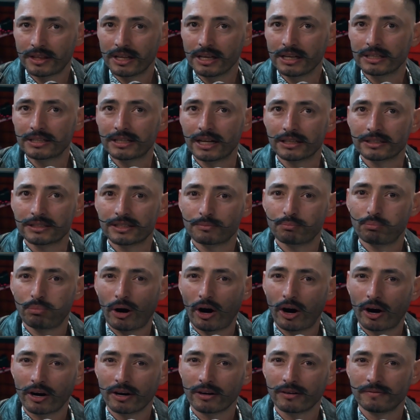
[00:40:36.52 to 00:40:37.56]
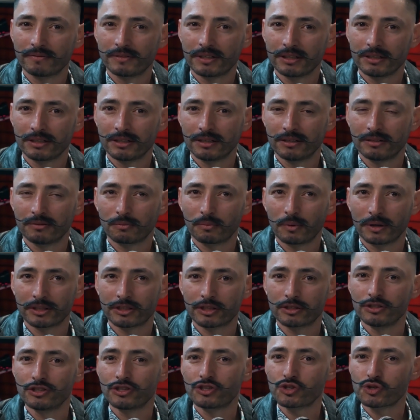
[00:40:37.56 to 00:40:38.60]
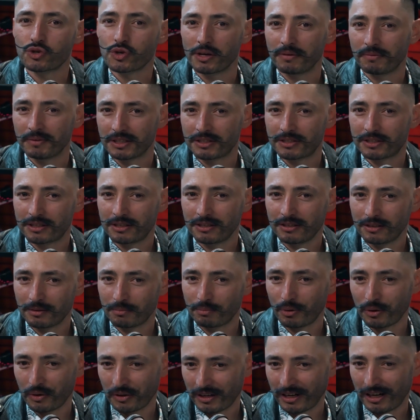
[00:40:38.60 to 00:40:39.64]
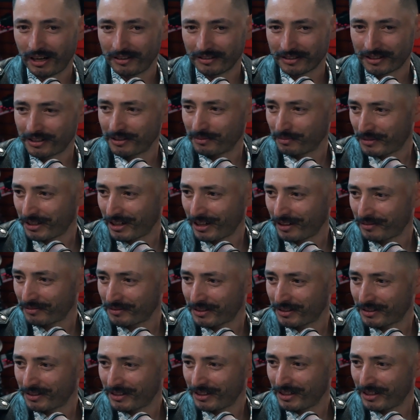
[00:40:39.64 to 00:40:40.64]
think that's part of what contributes to the burnout sometimes.